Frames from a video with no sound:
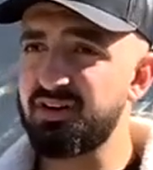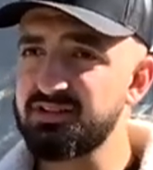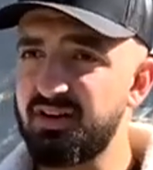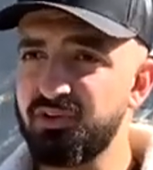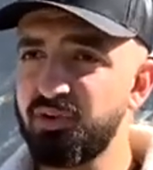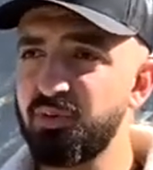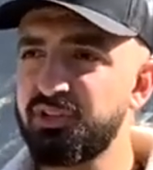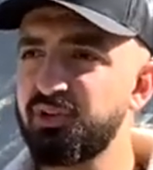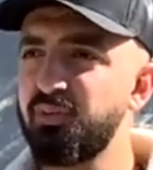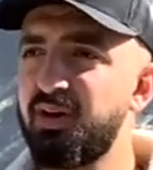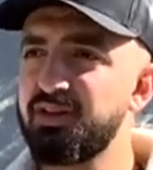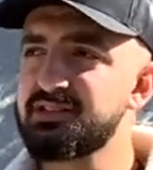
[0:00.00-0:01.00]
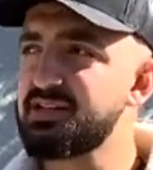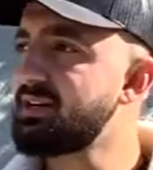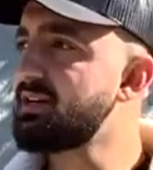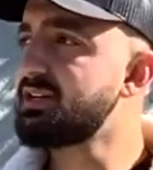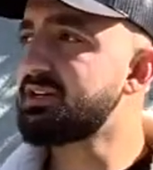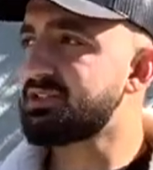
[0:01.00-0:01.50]
I don't know what you want.
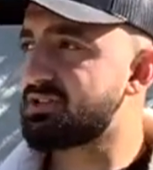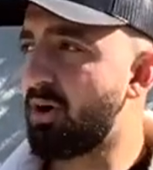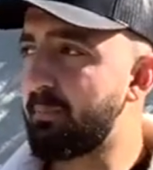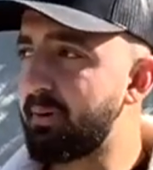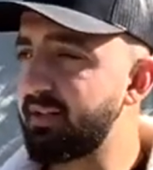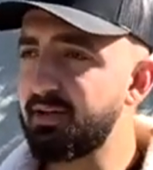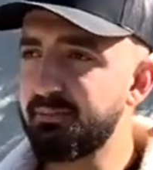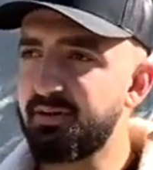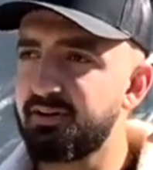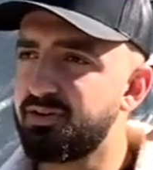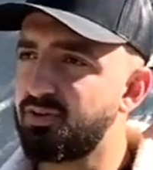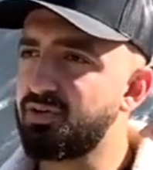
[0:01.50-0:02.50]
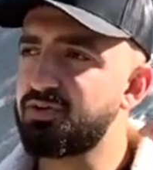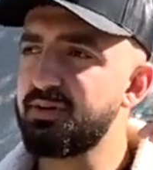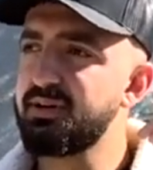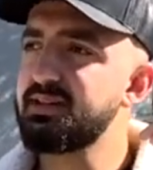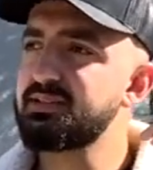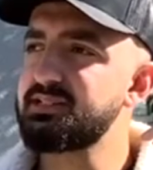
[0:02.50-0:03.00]
So pull up on it real
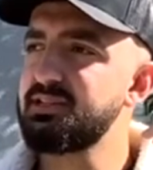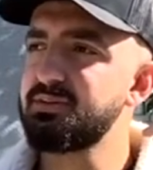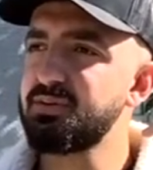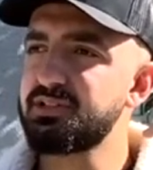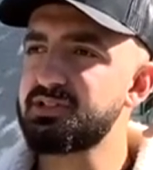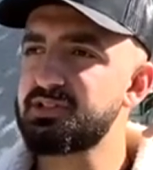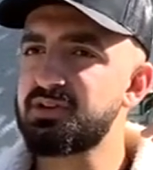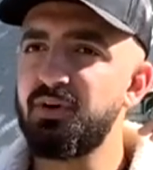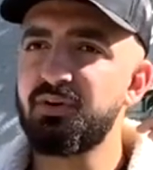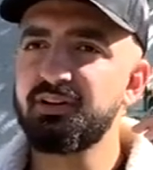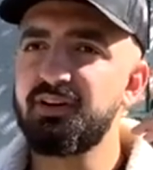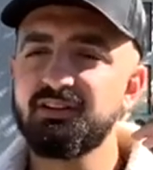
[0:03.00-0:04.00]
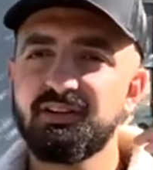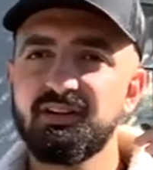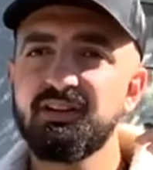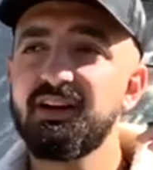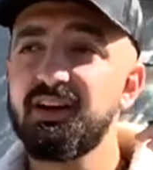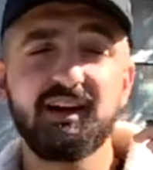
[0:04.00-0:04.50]
quick, see what's going on.
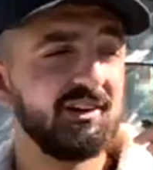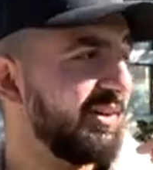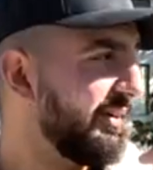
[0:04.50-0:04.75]
I know.